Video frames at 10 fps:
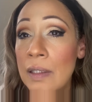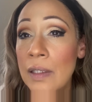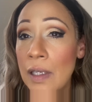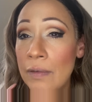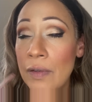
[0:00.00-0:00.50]

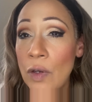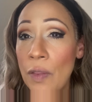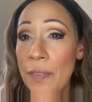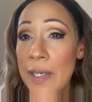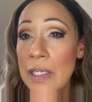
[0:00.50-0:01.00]
If you've
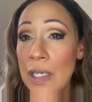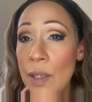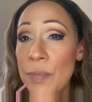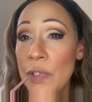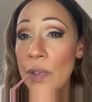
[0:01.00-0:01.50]
got thin
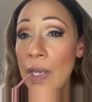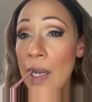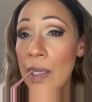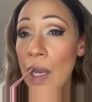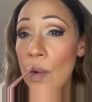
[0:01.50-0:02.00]
lips, you
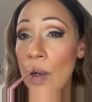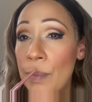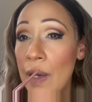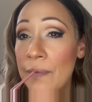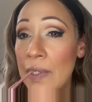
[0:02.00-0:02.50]
can go
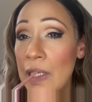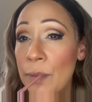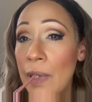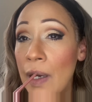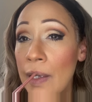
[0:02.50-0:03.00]
above the lip
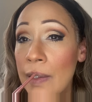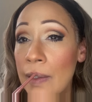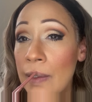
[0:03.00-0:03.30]
line